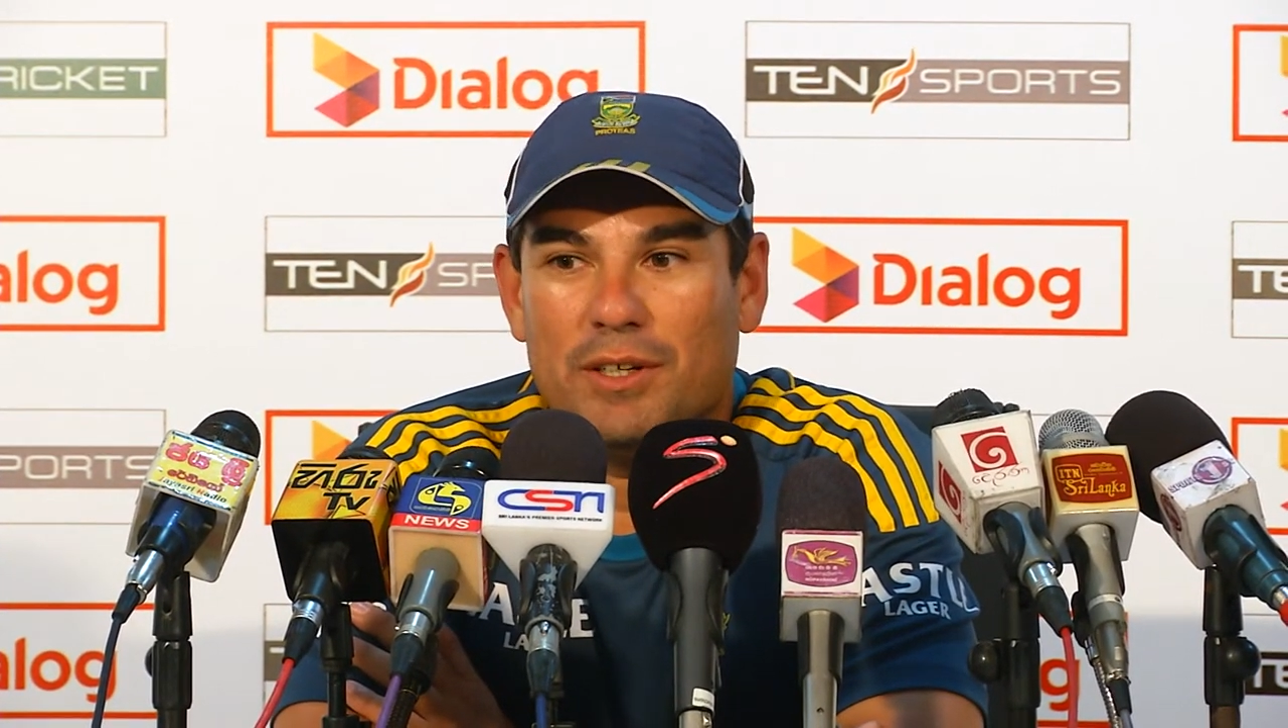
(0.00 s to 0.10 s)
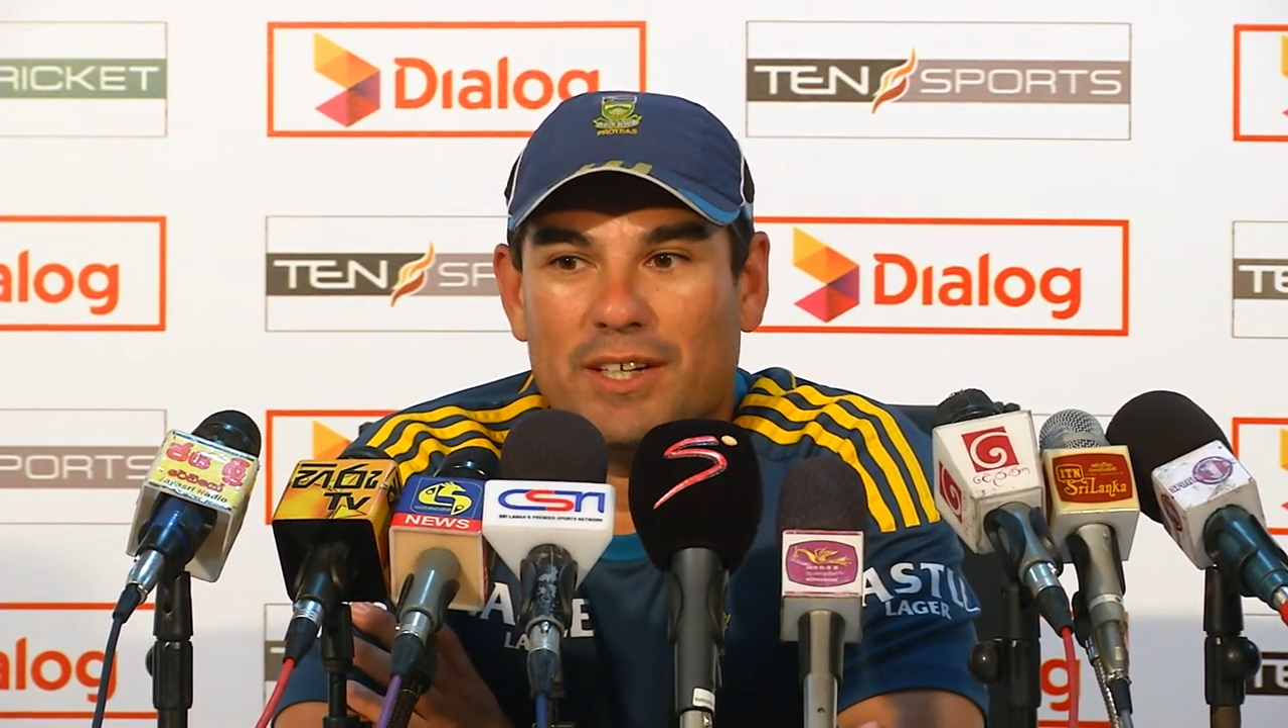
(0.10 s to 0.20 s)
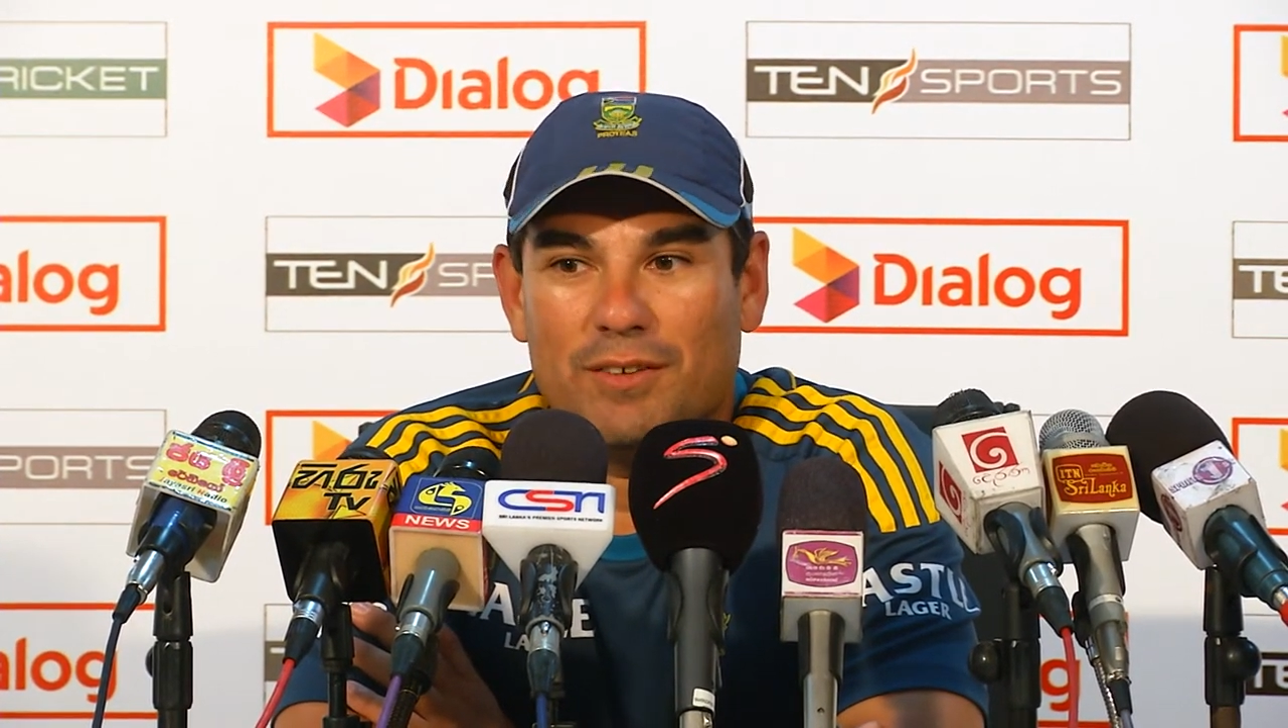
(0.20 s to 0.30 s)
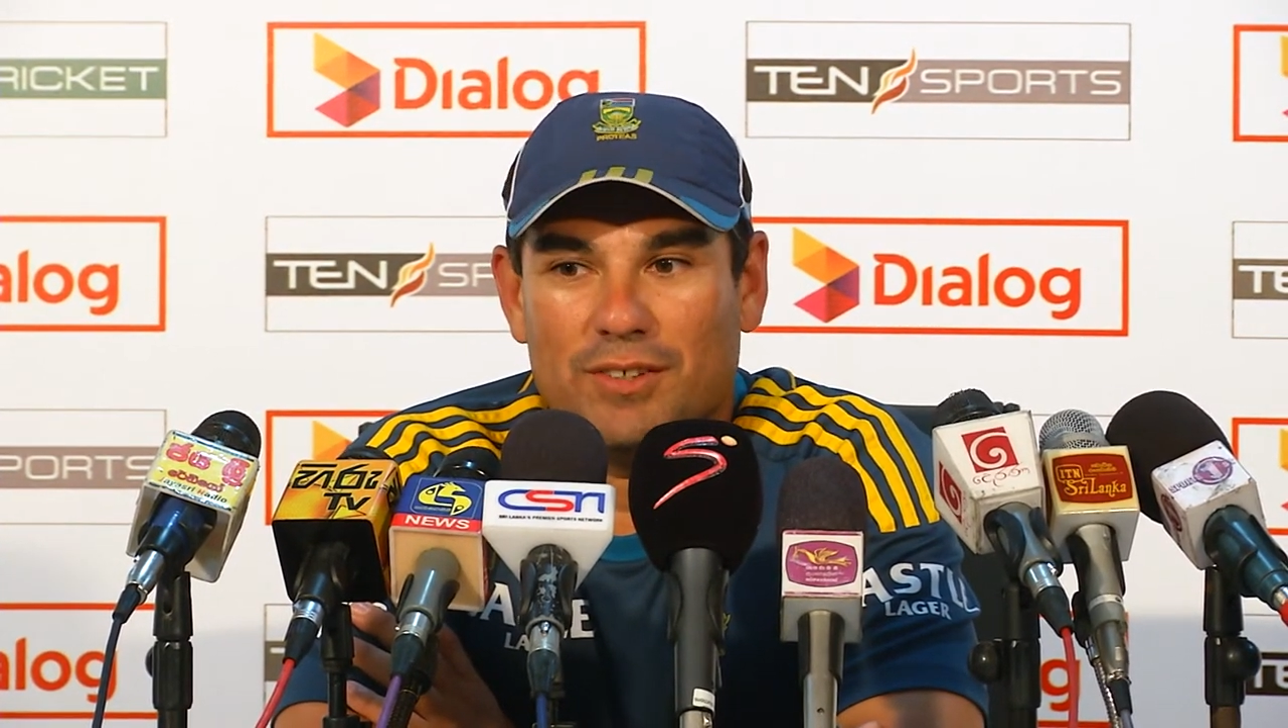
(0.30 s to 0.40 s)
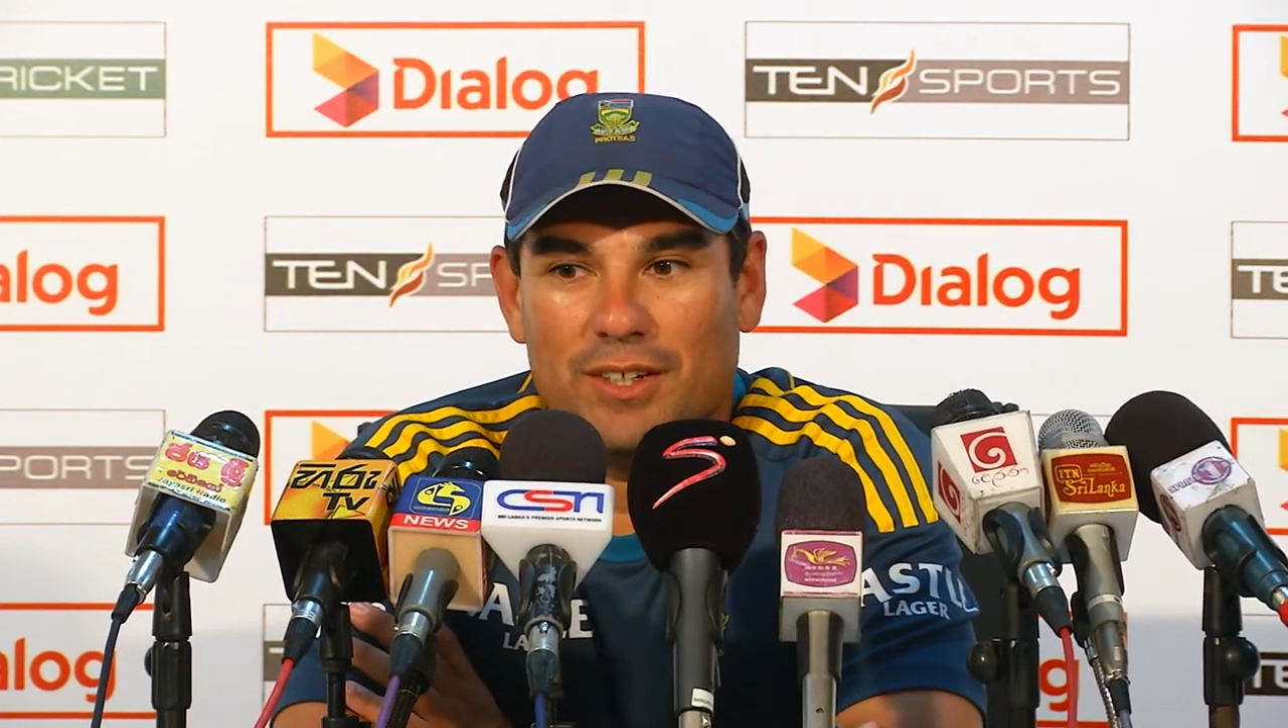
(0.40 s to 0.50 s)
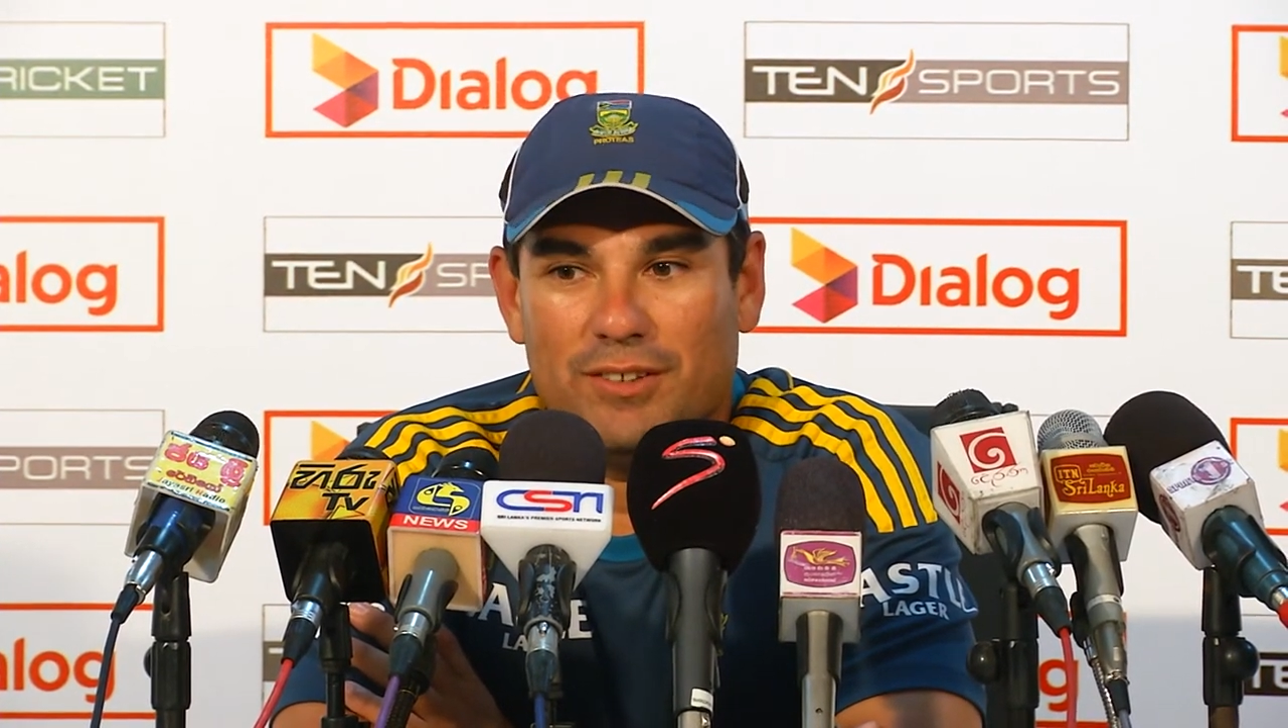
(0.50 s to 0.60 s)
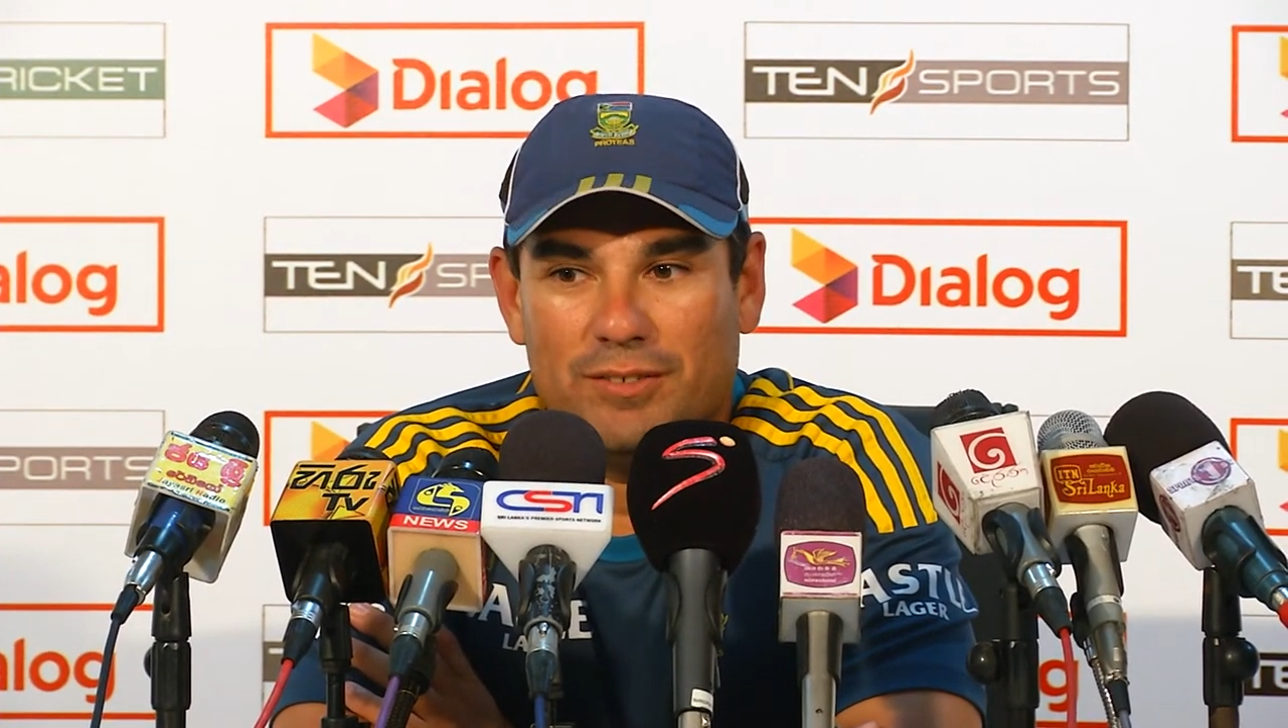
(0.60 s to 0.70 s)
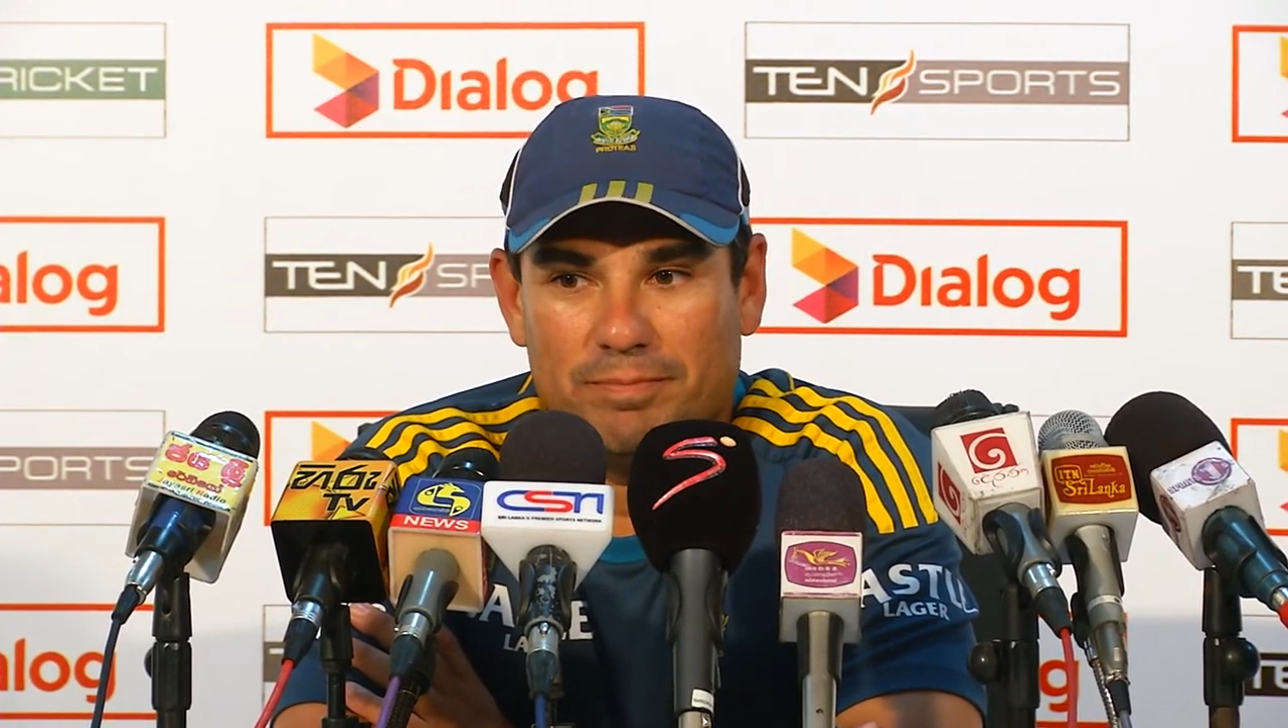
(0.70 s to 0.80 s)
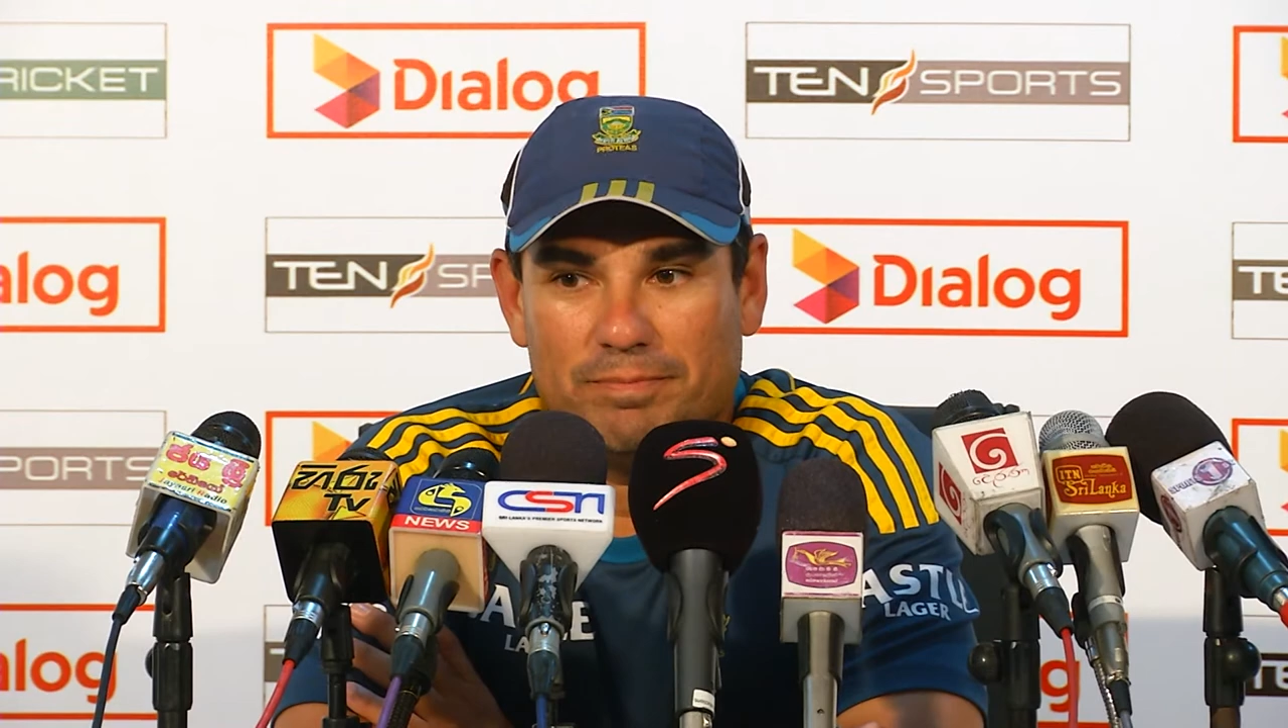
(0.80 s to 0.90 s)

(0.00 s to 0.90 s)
a tough series.